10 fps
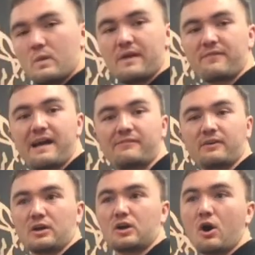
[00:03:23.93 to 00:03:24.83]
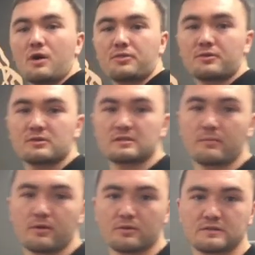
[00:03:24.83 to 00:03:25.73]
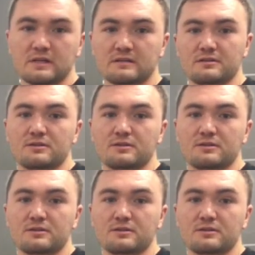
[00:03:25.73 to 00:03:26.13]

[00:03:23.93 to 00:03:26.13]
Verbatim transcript: if I've gone through some of those things and